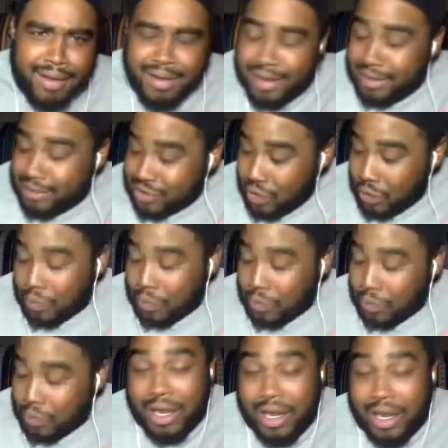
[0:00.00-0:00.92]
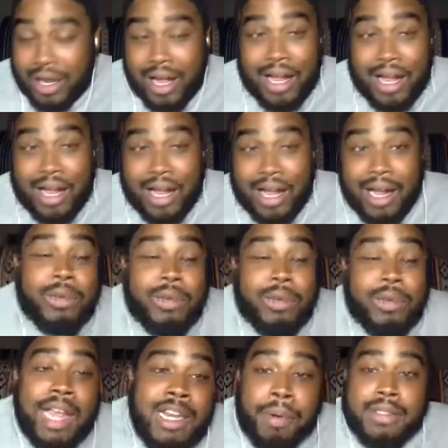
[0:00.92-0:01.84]
Dude, they need
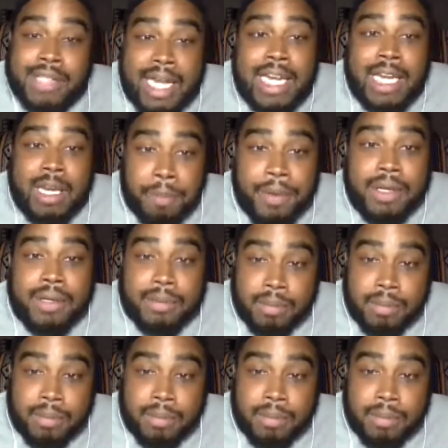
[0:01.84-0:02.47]
to put